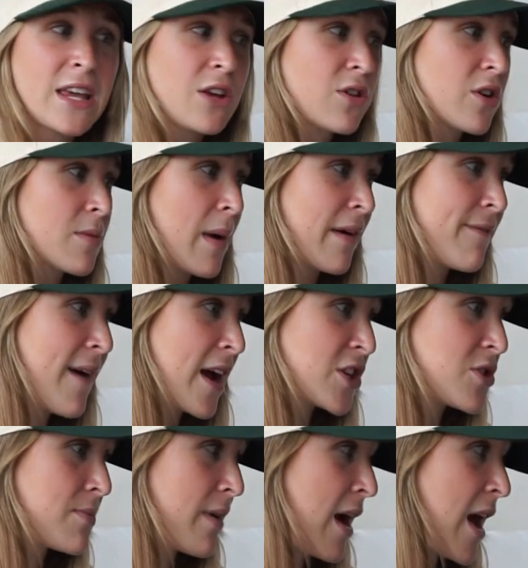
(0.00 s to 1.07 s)
You learn about
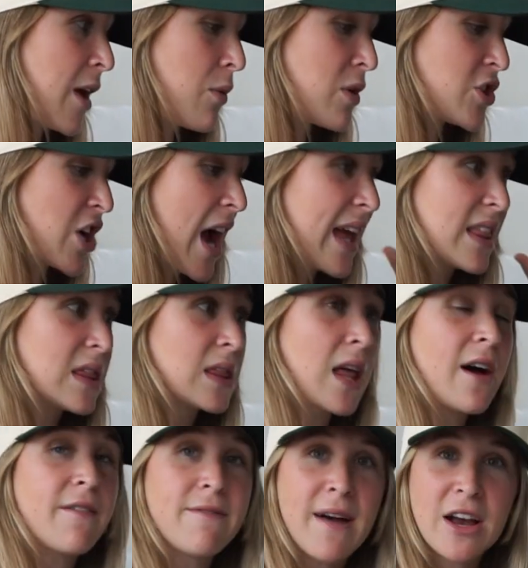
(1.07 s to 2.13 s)
fashion buying, which I
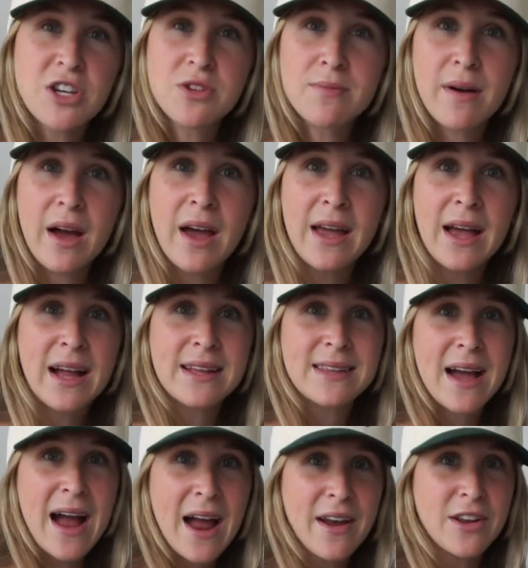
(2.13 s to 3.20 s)
love fashion buying. I
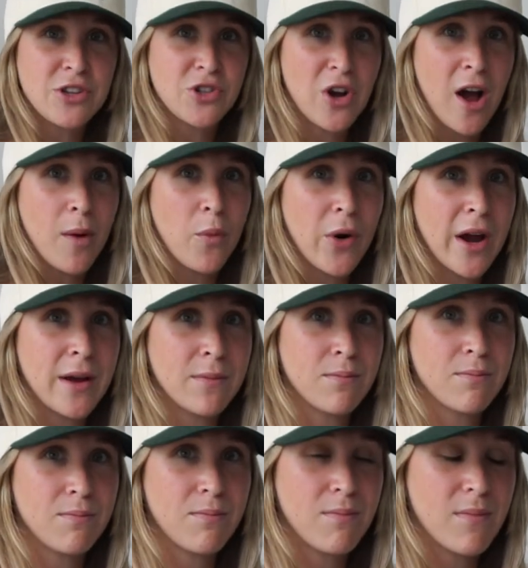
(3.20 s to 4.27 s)
had a job where
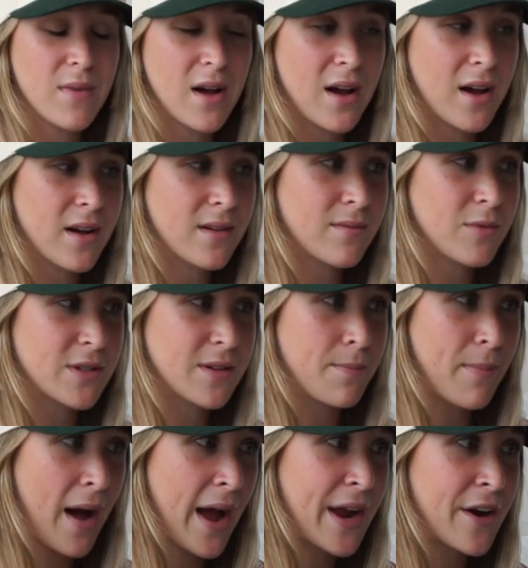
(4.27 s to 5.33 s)
I was a
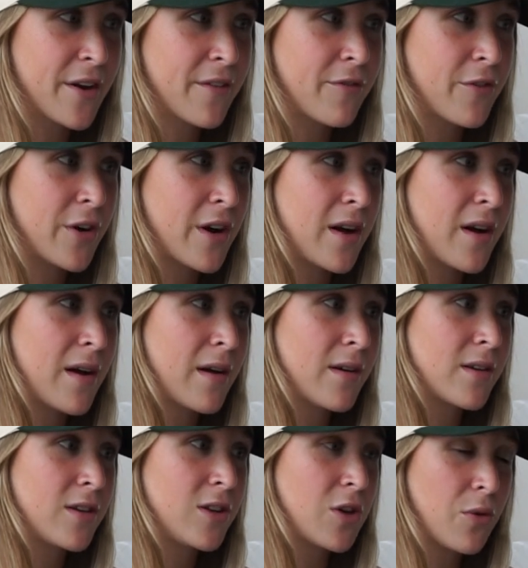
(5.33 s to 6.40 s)
buyer for a
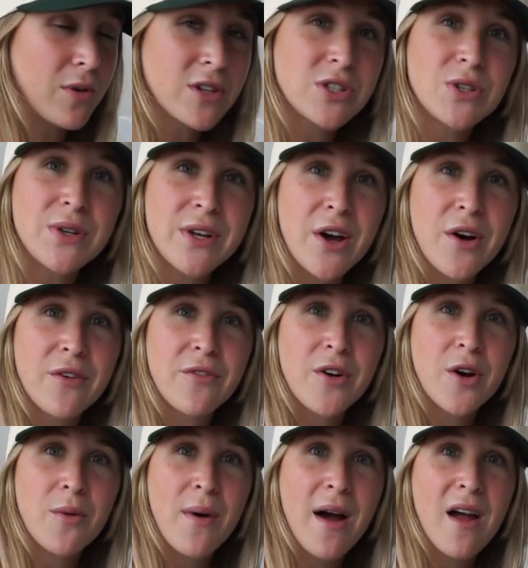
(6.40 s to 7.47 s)
yoga studio for
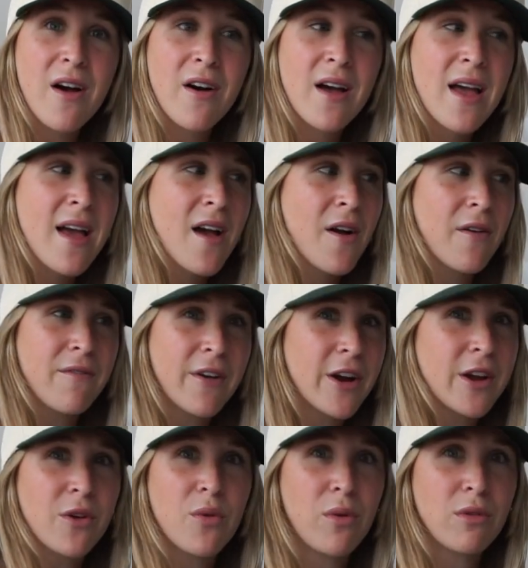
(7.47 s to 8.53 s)
a while. Very
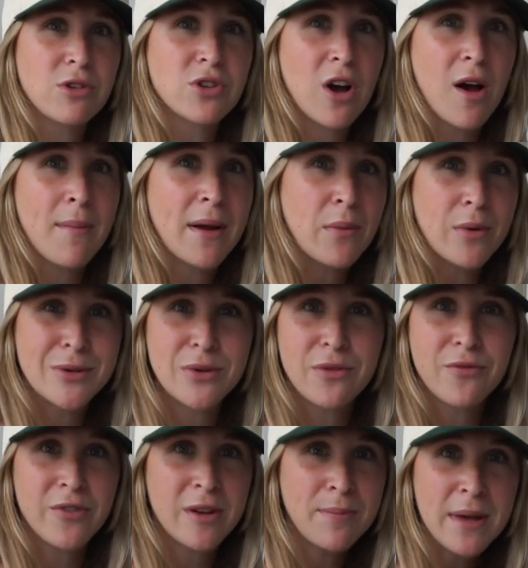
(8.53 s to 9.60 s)
cool job. I worked with
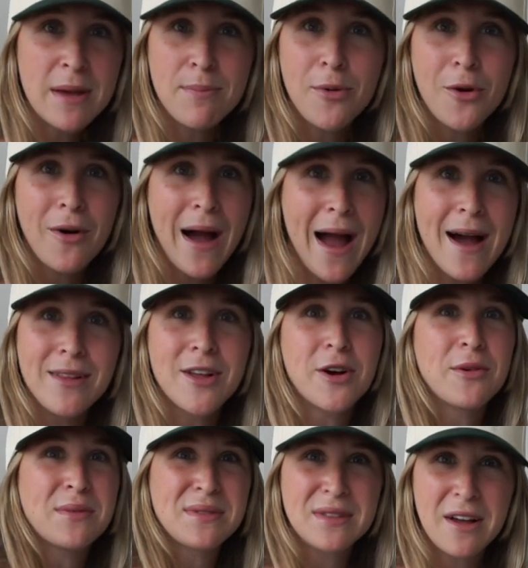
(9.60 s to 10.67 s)
Free People,
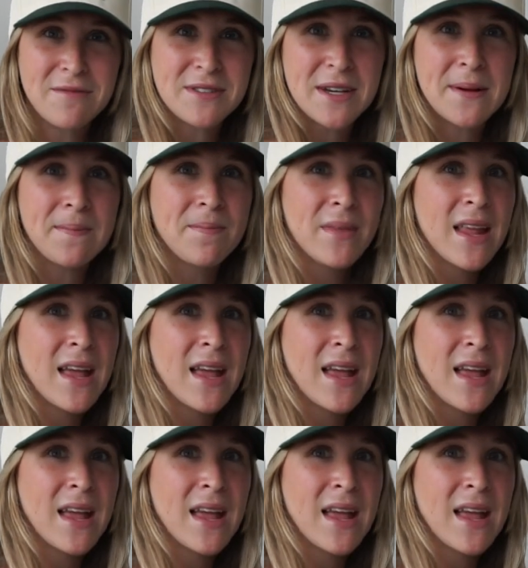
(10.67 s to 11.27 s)
Aloe, loved it.